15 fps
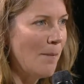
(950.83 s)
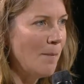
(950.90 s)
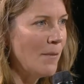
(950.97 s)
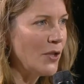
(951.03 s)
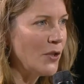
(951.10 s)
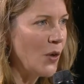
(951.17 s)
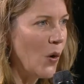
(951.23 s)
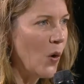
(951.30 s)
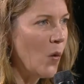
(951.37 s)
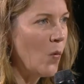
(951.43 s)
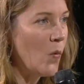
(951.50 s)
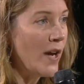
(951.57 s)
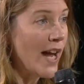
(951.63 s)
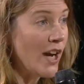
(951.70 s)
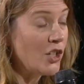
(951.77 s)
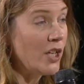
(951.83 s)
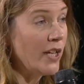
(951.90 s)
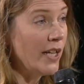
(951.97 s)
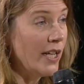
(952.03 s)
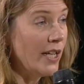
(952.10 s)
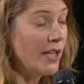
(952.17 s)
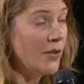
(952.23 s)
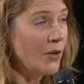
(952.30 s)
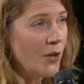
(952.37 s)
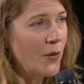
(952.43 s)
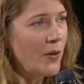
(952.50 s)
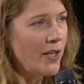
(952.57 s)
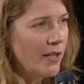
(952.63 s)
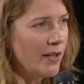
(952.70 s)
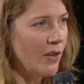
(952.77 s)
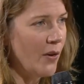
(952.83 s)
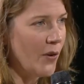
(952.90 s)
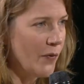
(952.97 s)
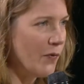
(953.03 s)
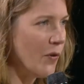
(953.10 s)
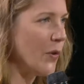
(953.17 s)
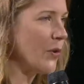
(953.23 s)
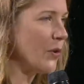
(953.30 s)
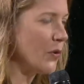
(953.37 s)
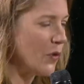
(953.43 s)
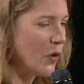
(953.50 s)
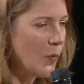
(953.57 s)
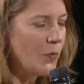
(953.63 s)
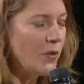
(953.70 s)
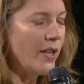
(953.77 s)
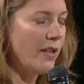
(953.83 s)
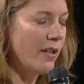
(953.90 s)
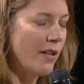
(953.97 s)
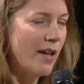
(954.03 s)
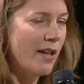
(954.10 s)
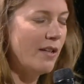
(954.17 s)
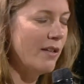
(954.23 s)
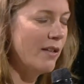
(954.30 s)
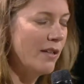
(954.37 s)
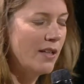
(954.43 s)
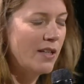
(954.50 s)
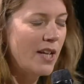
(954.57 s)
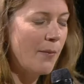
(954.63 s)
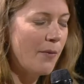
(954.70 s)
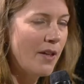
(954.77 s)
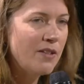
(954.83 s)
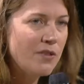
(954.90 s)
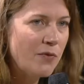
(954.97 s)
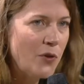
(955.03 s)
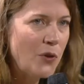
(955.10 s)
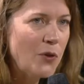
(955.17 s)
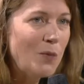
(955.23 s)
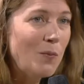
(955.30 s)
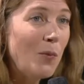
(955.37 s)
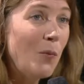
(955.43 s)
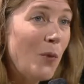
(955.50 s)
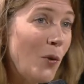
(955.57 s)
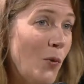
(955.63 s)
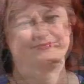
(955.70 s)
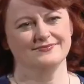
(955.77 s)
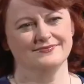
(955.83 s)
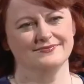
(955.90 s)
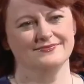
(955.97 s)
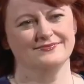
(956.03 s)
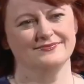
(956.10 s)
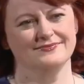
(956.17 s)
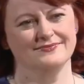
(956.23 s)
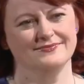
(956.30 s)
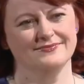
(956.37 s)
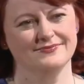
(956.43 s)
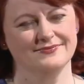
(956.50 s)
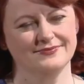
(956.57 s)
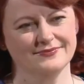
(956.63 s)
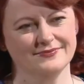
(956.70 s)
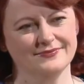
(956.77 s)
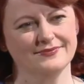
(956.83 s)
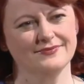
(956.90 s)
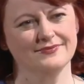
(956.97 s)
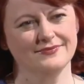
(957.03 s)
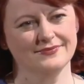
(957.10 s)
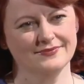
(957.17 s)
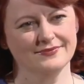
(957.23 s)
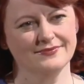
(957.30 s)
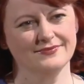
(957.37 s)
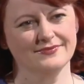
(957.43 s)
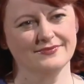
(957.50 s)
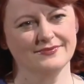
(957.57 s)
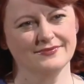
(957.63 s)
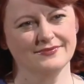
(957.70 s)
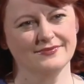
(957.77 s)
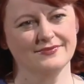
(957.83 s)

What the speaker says: So we actually not only did a lot of focus groups and in-depth interviews, but we also worked together with the target community